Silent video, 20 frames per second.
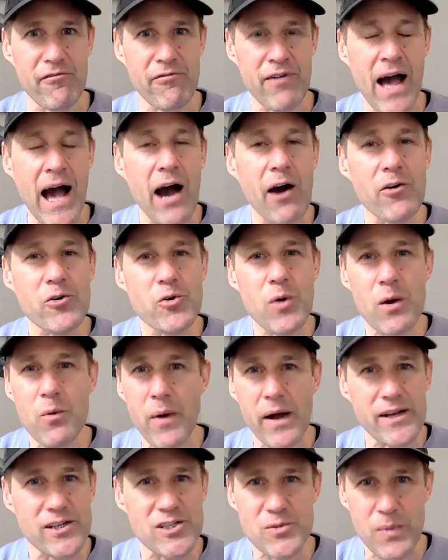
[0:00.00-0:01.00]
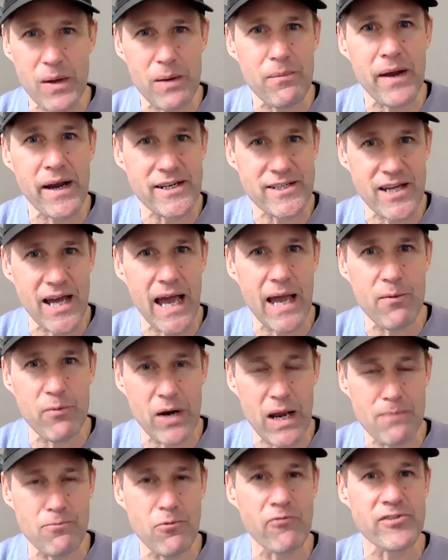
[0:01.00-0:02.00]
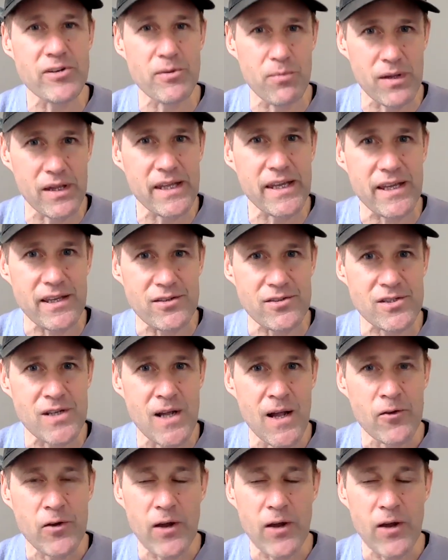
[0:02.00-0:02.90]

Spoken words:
How do I want to spend my time when I move to Belize?